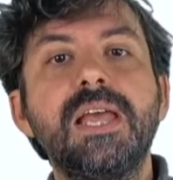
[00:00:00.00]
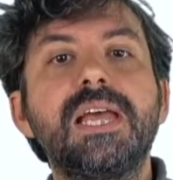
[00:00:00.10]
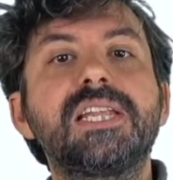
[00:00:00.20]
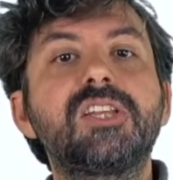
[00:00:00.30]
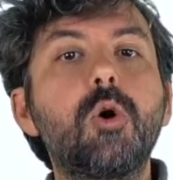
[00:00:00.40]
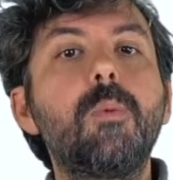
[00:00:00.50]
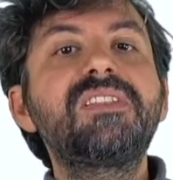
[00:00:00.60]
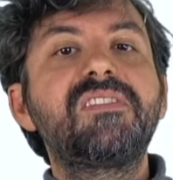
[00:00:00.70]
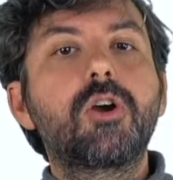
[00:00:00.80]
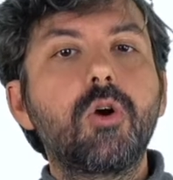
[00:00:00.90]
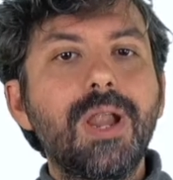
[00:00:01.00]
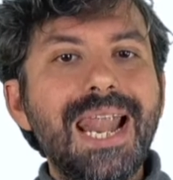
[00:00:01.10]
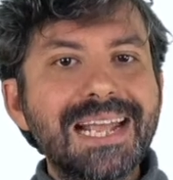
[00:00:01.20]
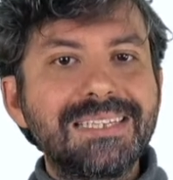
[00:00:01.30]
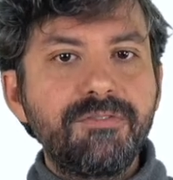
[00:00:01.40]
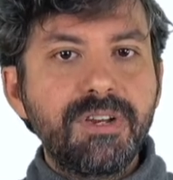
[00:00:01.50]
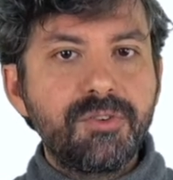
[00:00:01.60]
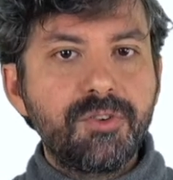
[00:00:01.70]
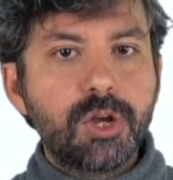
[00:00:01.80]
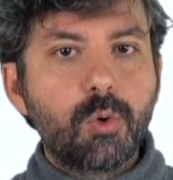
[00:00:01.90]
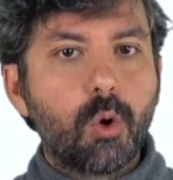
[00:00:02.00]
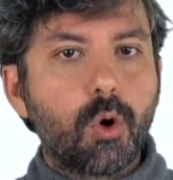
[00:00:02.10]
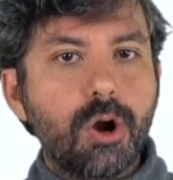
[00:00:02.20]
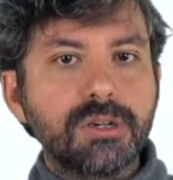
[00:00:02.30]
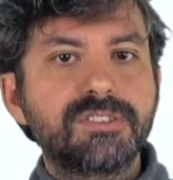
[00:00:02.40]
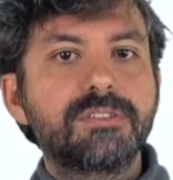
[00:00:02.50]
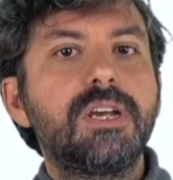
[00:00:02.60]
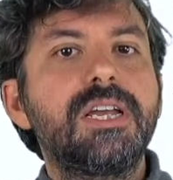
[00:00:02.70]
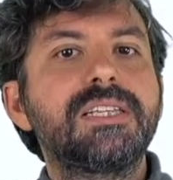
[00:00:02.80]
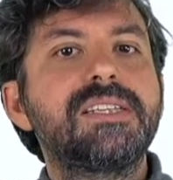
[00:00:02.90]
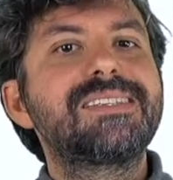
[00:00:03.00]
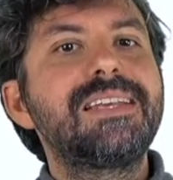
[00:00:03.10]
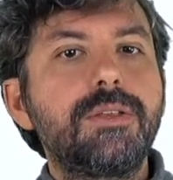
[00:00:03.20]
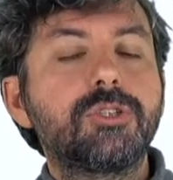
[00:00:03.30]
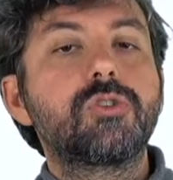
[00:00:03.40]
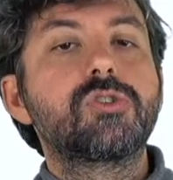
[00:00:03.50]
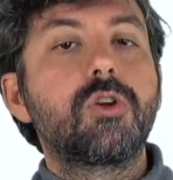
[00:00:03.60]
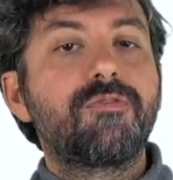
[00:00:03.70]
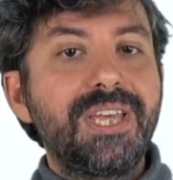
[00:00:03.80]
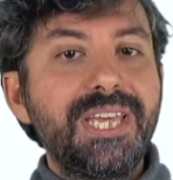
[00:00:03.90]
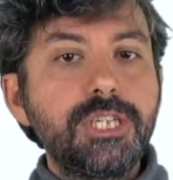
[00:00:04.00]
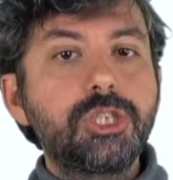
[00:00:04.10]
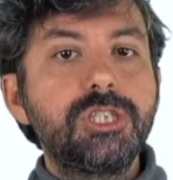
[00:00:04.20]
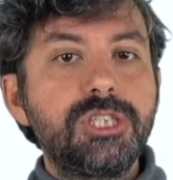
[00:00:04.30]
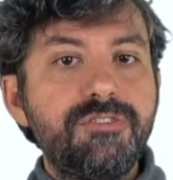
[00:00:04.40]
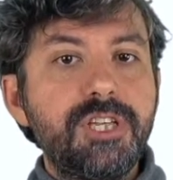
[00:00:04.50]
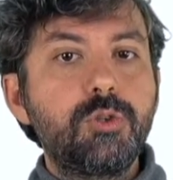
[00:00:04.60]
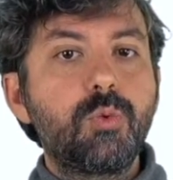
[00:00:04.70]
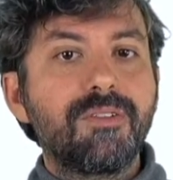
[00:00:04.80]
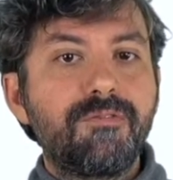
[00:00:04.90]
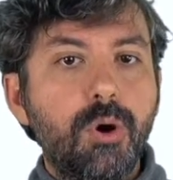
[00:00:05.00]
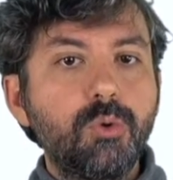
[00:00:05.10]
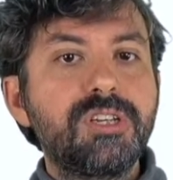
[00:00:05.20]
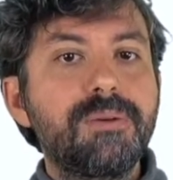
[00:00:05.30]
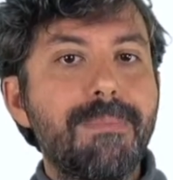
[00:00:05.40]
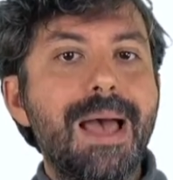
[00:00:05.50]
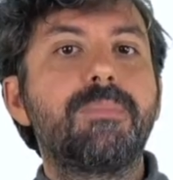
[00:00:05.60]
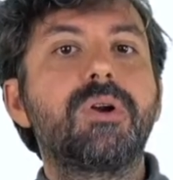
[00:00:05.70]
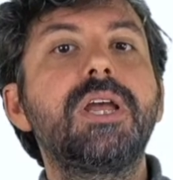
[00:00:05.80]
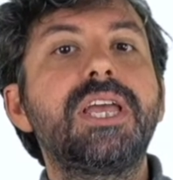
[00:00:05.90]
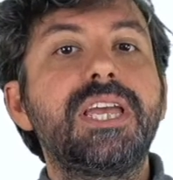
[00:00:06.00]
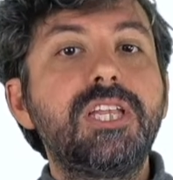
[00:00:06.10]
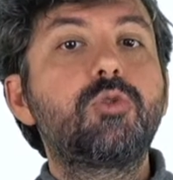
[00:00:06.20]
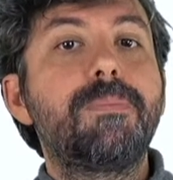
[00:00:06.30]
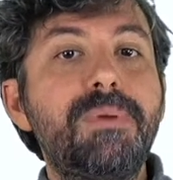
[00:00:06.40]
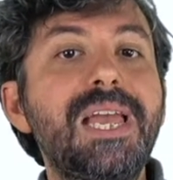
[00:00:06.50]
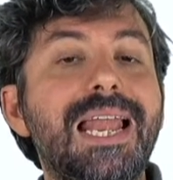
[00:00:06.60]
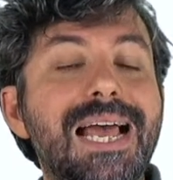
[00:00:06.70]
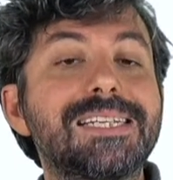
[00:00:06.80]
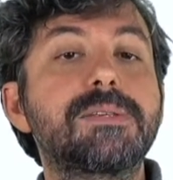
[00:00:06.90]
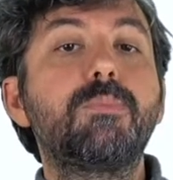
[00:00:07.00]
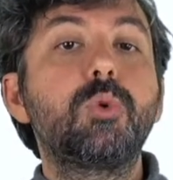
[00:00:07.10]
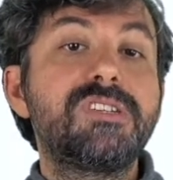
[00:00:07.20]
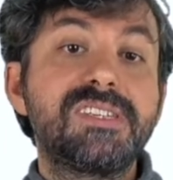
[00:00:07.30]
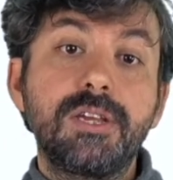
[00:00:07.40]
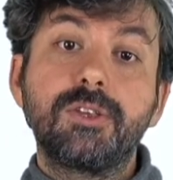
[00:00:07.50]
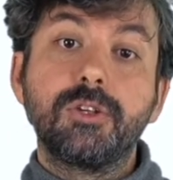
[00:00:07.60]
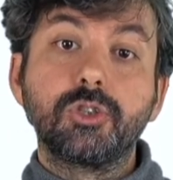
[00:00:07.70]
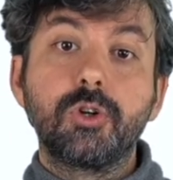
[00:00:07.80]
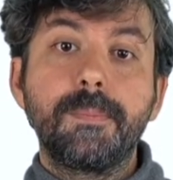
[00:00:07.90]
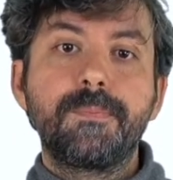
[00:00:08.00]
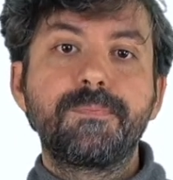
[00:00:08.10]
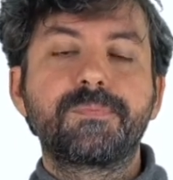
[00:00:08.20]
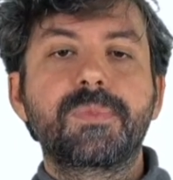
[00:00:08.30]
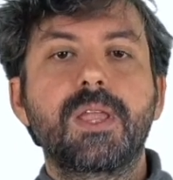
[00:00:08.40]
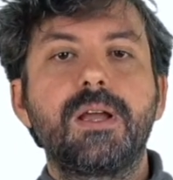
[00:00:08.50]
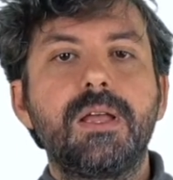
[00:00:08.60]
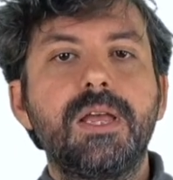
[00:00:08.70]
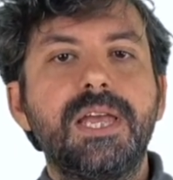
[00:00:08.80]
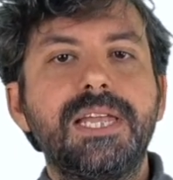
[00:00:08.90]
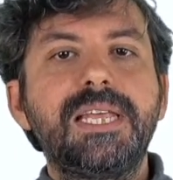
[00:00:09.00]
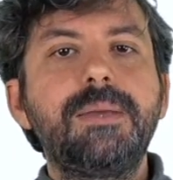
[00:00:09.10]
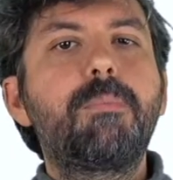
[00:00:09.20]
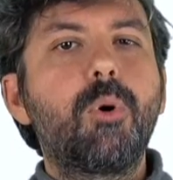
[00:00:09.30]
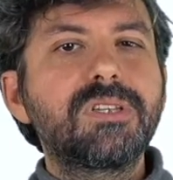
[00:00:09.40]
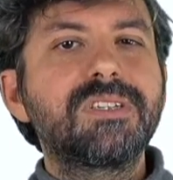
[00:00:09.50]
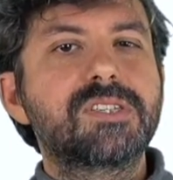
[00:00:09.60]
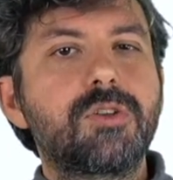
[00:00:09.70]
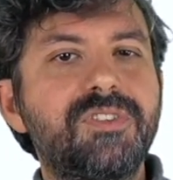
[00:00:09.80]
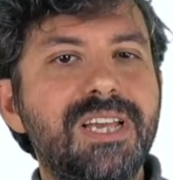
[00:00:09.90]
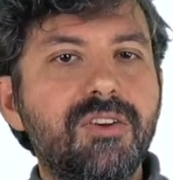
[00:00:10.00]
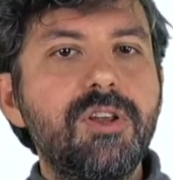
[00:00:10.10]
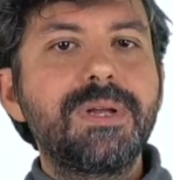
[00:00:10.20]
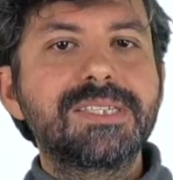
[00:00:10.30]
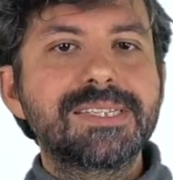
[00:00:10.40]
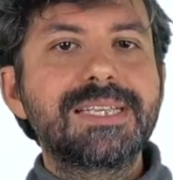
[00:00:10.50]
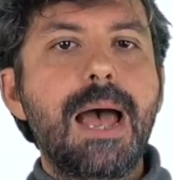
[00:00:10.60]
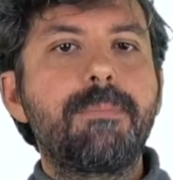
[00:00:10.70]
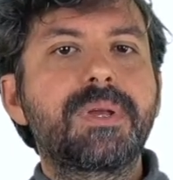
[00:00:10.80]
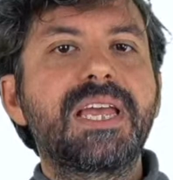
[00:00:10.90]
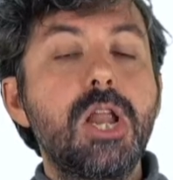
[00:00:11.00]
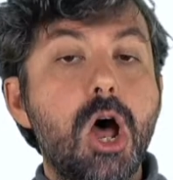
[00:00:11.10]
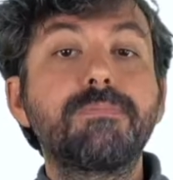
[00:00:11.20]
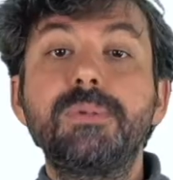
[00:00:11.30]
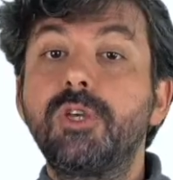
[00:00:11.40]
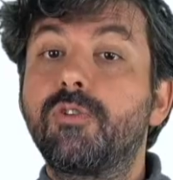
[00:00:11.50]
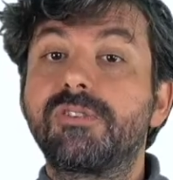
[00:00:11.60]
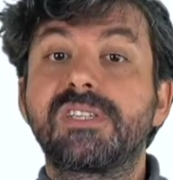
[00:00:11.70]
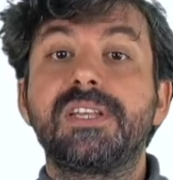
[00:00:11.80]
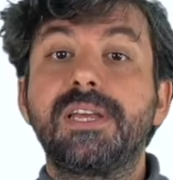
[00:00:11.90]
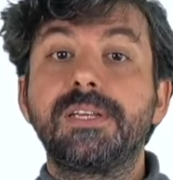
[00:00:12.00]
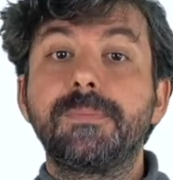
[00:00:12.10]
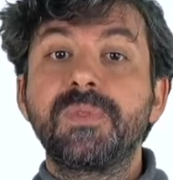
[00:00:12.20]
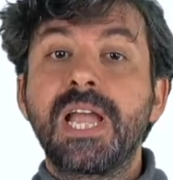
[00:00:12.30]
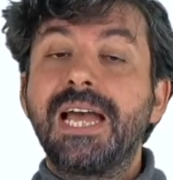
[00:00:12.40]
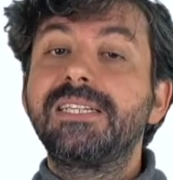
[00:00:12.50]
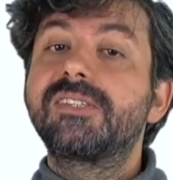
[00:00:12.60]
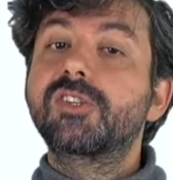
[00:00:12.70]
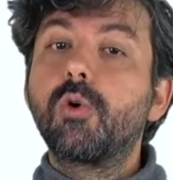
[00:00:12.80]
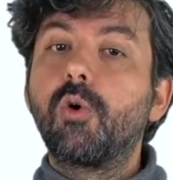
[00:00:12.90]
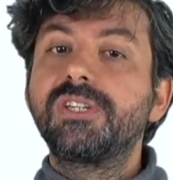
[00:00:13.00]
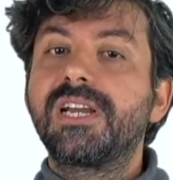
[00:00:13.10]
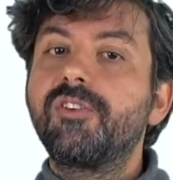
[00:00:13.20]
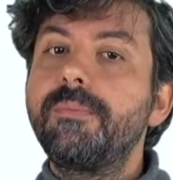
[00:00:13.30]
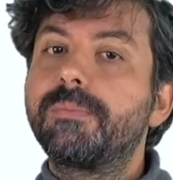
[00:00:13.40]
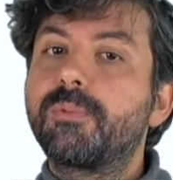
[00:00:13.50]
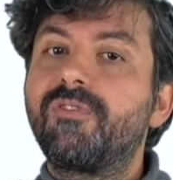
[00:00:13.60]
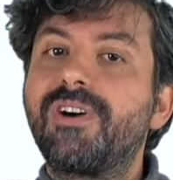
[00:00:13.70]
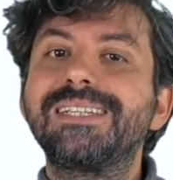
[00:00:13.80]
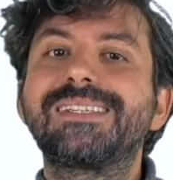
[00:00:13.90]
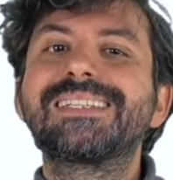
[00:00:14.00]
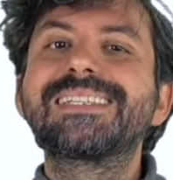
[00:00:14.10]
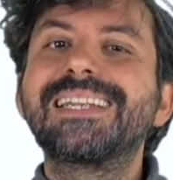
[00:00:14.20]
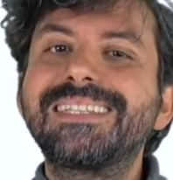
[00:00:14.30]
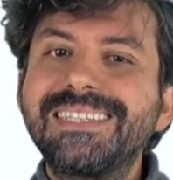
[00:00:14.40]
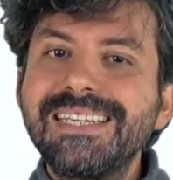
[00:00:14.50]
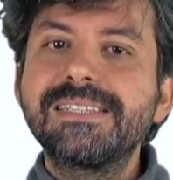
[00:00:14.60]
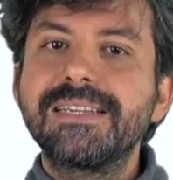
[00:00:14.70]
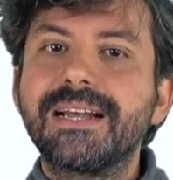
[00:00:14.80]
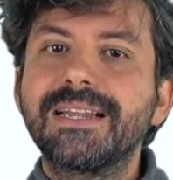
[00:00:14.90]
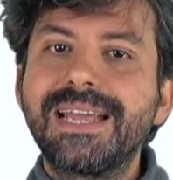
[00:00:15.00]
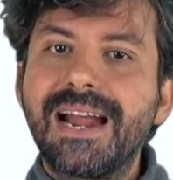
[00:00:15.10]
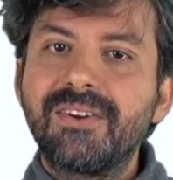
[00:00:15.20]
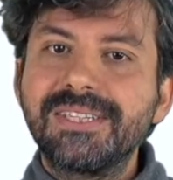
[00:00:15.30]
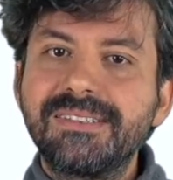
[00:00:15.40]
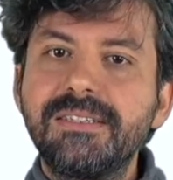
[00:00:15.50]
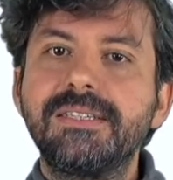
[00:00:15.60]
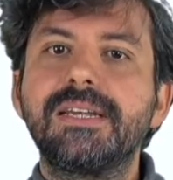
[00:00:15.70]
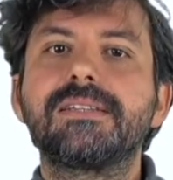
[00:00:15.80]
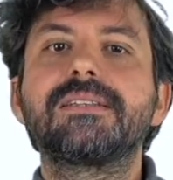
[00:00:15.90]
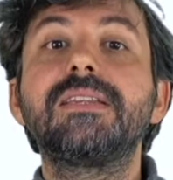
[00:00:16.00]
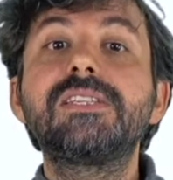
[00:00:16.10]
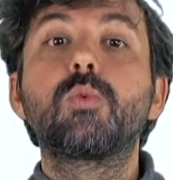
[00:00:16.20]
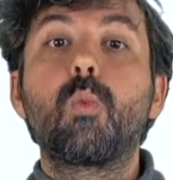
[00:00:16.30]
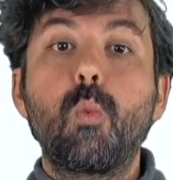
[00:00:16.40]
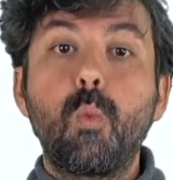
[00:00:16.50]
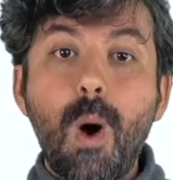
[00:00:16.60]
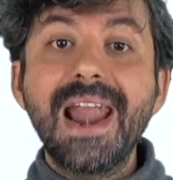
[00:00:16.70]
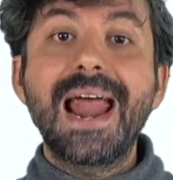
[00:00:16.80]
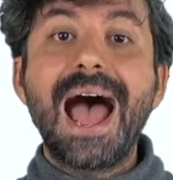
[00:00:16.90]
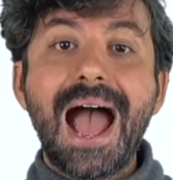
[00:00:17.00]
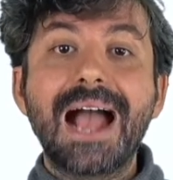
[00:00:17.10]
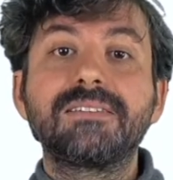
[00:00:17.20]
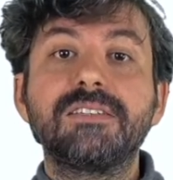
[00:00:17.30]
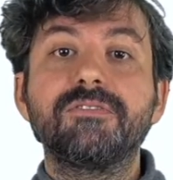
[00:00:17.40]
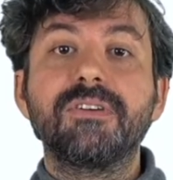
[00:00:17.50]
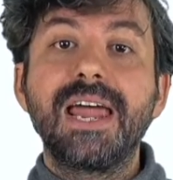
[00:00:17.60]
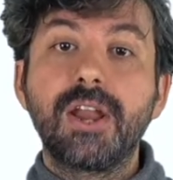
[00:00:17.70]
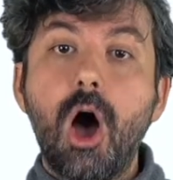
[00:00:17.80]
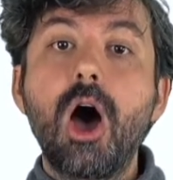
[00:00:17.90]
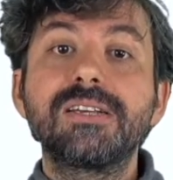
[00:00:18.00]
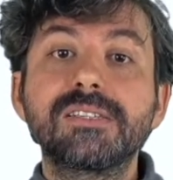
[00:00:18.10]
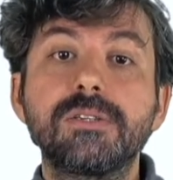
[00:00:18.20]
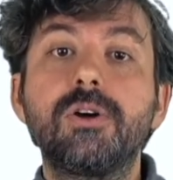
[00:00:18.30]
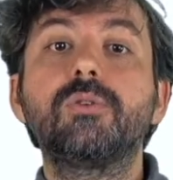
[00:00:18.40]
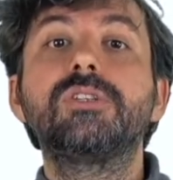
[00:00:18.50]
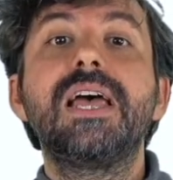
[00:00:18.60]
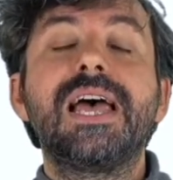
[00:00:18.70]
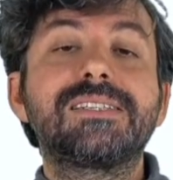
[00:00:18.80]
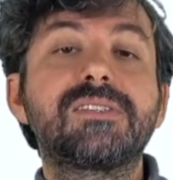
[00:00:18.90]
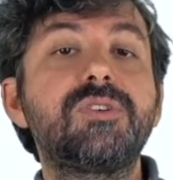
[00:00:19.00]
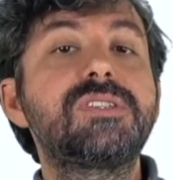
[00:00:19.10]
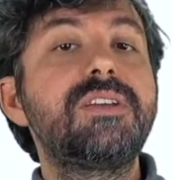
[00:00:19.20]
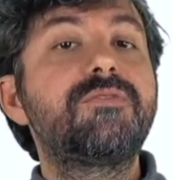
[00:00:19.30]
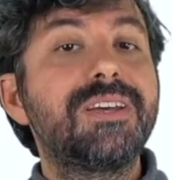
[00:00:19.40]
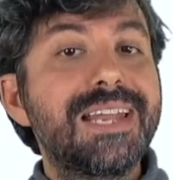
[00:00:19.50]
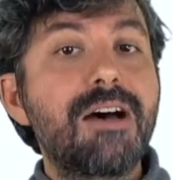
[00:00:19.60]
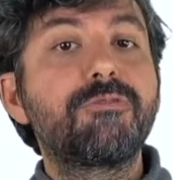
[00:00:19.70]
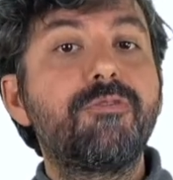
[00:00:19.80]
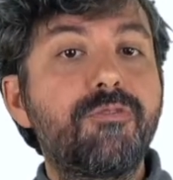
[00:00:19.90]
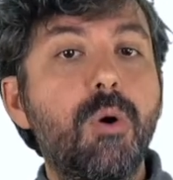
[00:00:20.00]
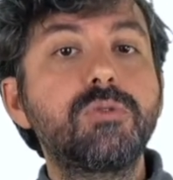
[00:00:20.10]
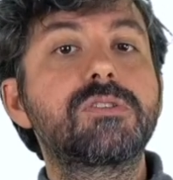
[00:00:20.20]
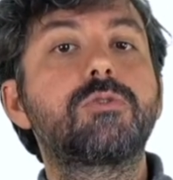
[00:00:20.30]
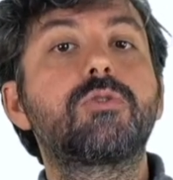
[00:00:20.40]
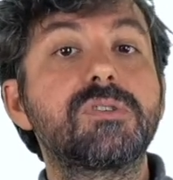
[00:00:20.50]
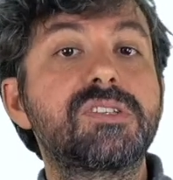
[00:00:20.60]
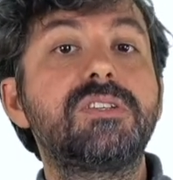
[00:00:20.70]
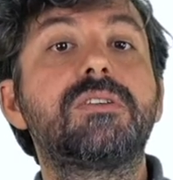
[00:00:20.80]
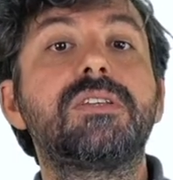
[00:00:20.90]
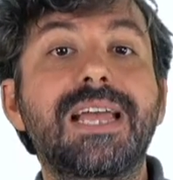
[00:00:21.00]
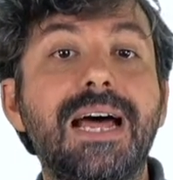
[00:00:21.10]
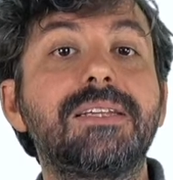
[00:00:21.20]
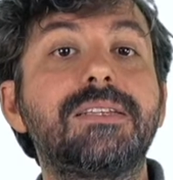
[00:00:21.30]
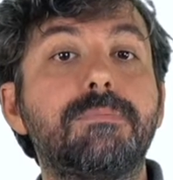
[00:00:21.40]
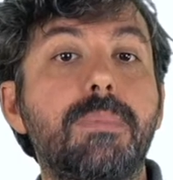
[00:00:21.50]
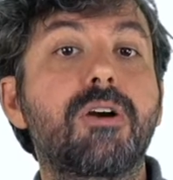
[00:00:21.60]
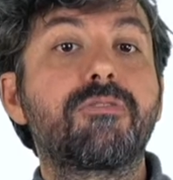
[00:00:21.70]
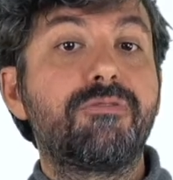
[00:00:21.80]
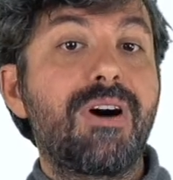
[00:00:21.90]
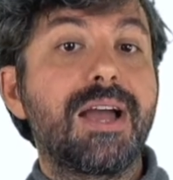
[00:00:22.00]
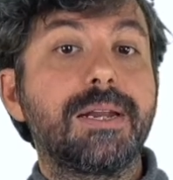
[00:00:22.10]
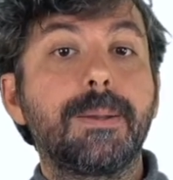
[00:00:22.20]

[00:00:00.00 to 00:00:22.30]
The committee collectively records the signatures of each individual voting member into a BLS multi-signature. The importance of the agreement step cannot be overstated. At its core, the agreement provides a statistical guarantee that at least one active and honest node has received enough votes to consider the candidate block final.